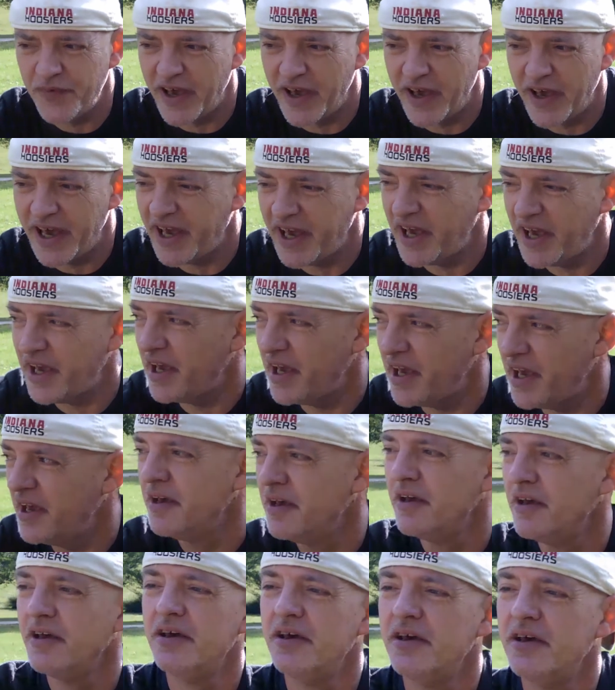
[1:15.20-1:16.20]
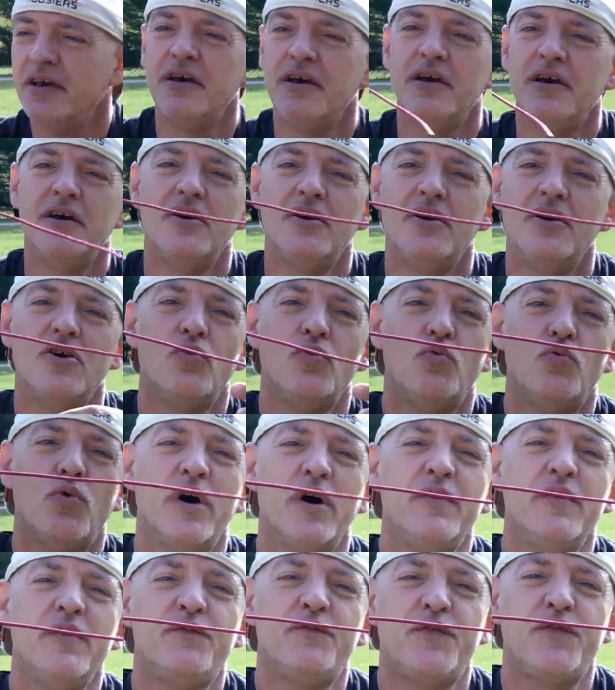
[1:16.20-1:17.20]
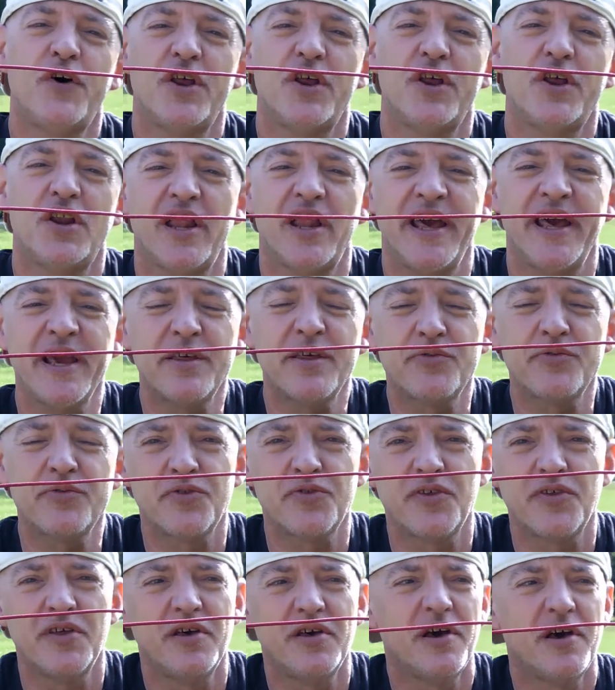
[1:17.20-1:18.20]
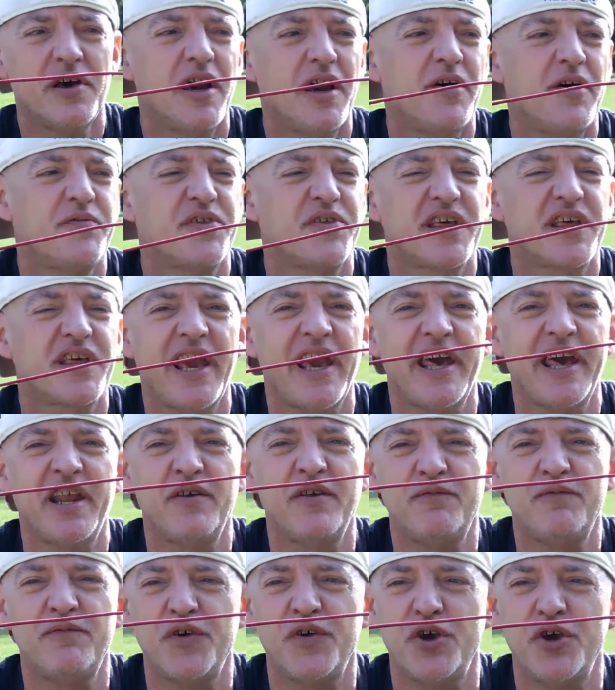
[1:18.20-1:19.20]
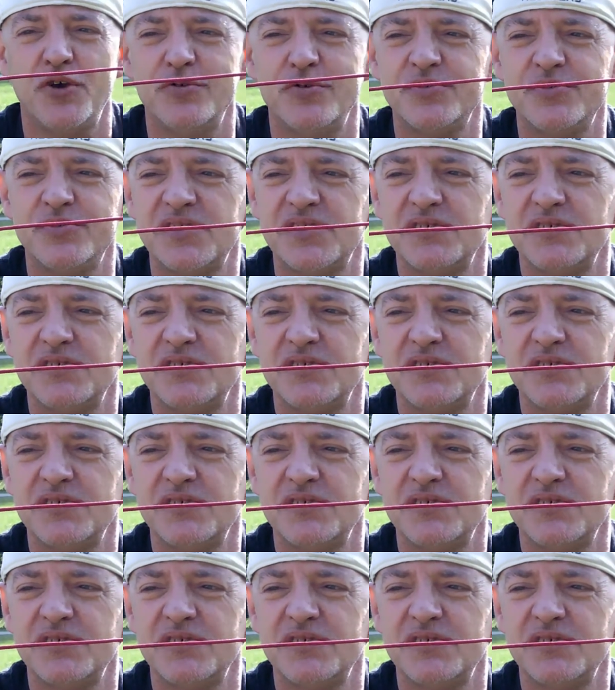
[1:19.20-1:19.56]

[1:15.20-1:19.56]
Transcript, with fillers: a 1 foot length of the Canon fuse,